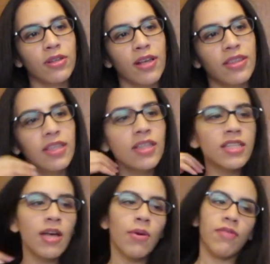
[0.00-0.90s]
I think
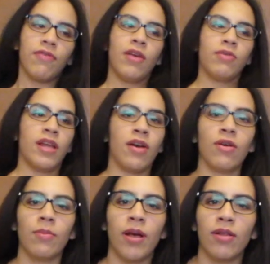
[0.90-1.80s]
that's how I found
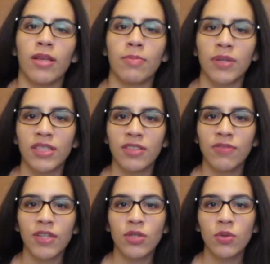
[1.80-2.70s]
out about like
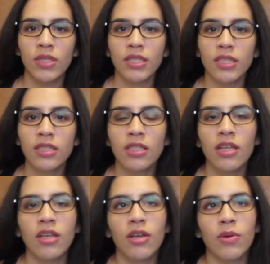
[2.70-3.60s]
Buzzfeed quizzes,
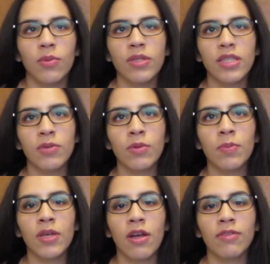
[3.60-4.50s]
was it would
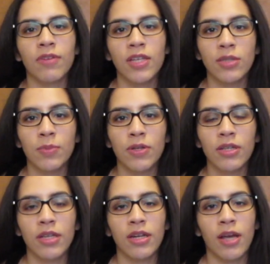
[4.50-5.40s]
be on
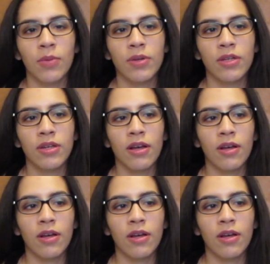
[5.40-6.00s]
Facebook and I would